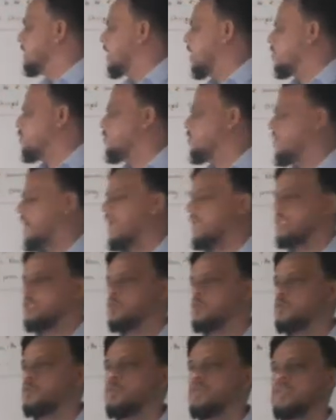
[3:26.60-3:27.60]
down
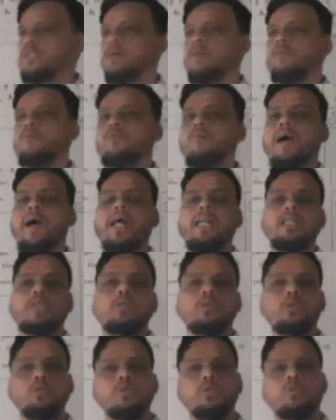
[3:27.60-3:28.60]
value, the
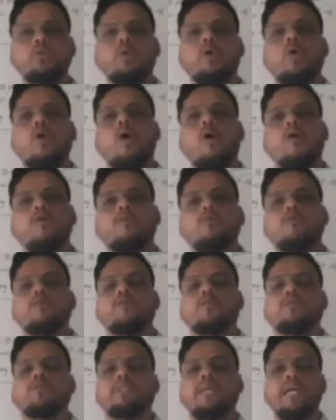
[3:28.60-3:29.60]
value
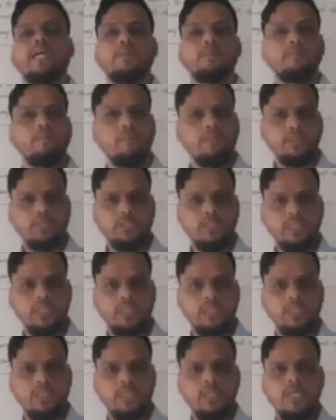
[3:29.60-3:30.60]
of that
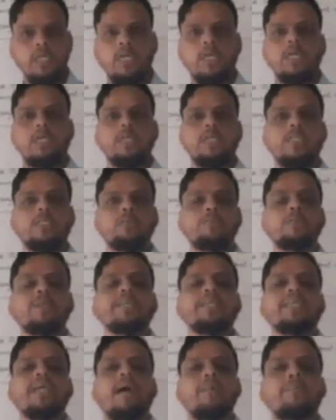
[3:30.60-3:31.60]
machine is
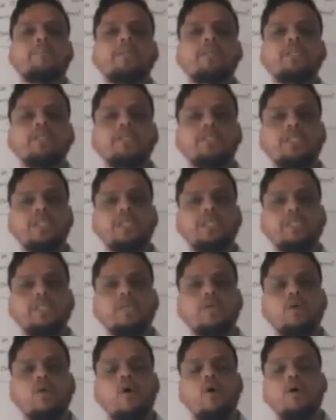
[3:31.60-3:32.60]
being
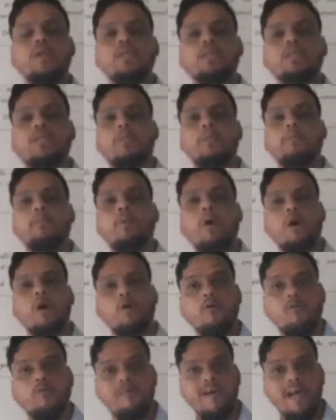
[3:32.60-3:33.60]
depreciated on the
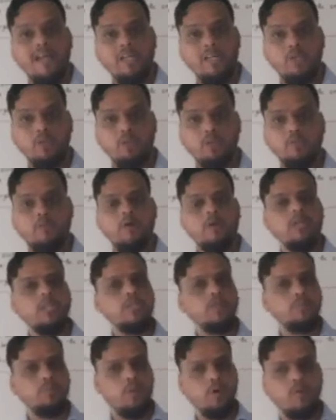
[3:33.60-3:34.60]
book value. What
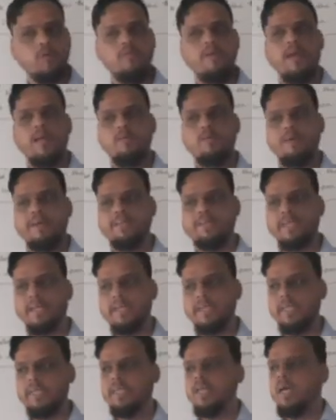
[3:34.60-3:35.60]
is book value
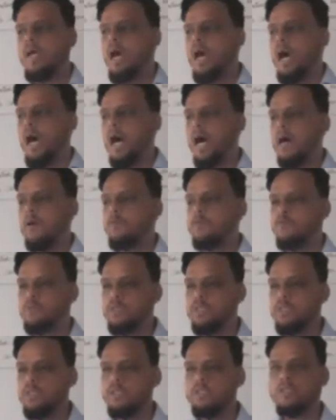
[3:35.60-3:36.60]
exactly?
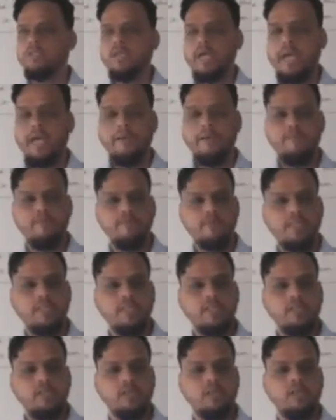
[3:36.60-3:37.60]
After
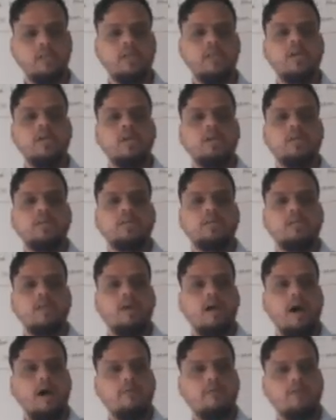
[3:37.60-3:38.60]
every year,
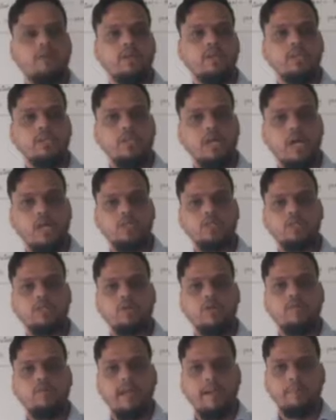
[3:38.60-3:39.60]
after
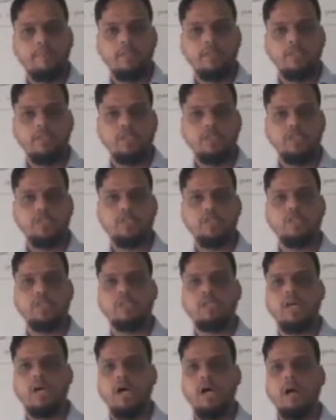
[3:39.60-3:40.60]
deduction of
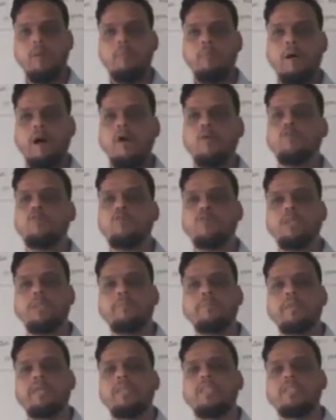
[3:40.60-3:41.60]
depreciation, the amount
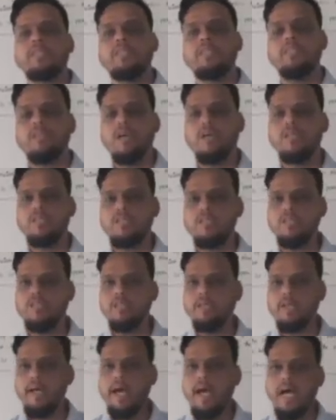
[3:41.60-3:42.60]
remains is
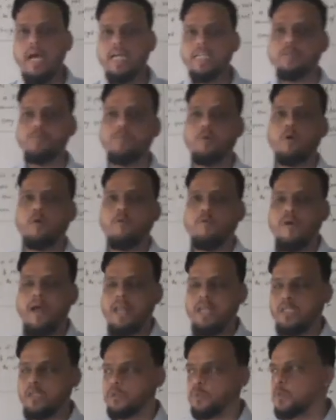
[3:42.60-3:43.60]
considered as book
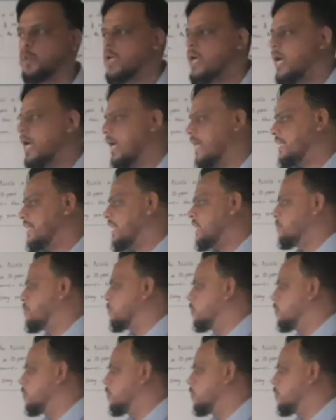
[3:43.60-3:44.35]
value, and that